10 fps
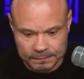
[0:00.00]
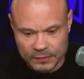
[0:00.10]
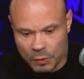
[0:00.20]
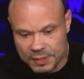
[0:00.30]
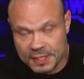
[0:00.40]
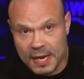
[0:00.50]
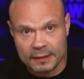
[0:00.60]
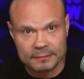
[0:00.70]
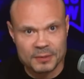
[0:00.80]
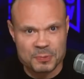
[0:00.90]
Of course not.
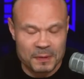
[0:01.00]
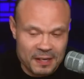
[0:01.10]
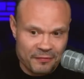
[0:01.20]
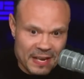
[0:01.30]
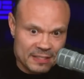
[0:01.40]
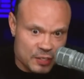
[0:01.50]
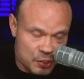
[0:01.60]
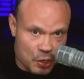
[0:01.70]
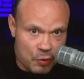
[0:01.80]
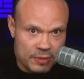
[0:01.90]
Because PolitiFact's a
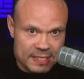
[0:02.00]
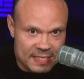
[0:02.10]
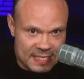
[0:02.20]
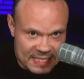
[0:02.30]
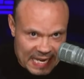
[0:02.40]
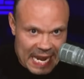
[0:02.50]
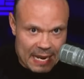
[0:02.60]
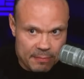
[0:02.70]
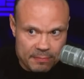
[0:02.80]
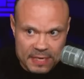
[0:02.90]
joke. It's a
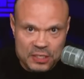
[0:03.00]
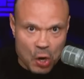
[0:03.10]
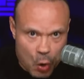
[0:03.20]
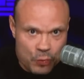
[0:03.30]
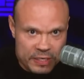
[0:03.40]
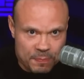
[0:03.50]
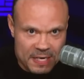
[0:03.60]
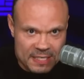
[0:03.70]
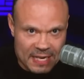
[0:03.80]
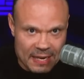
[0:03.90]
scam. It's always been a
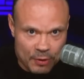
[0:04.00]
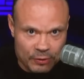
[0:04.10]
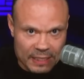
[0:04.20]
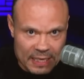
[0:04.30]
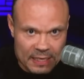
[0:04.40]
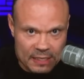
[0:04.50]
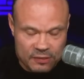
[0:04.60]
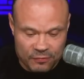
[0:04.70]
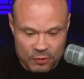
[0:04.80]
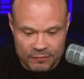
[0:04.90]
scam, and only idiots
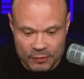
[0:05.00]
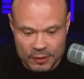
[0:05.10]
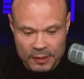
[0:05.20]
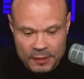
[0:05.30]
fall for it.